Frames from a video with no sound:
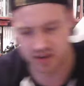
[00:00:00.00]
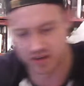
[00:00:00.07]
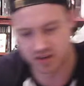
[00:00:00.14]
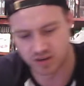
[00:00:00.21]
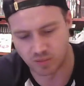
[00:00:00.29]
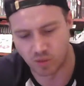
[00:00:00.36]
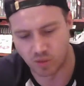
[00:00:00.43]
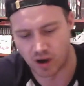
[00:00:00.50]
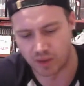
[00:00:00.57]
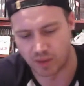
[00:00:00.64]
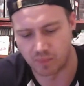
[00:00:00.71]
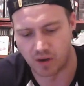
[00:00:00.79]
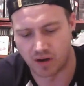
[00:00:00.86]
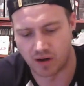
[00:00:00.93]
what I'm
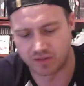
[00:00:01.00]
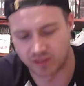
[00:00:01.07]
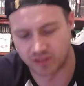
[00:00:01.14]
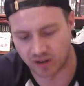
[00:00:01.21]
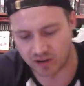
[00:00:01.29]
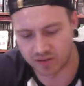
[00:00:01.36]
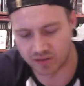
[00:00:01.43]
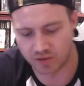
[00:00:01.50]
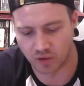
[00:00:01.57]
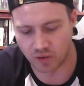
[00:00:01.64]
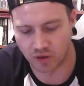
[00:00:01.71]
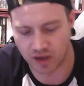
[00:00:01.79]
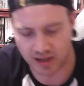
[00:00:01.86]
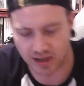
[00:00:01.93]
after for
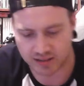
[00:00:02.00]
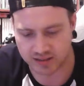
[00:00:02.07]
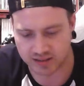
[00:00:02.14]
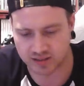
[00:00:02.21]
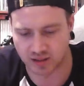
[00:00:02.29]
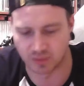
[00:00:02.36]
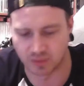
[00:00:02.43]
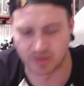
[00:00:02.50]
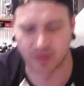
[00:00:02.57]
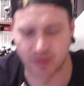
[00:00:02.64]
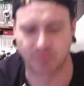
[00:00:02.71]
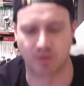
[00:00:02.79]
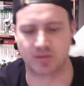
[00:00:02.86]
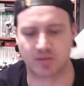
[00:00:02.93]
collecting, so I'm going to
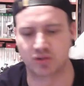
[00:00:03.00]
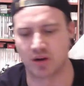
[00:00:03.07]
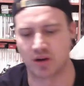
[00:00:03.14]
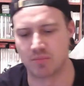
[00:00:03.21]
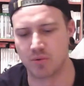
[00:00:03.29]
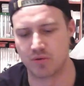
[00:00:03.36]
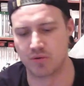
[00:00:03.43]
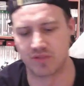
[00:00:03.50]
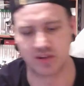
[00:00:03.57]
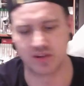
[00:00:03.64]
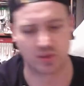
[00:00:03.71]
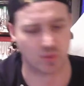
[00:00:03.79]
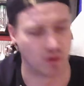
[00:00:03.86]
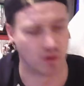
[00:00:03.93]
probably try and move
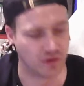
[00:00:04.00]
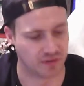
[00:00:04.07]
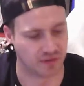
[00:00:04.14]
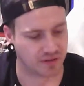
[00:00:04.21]
these all on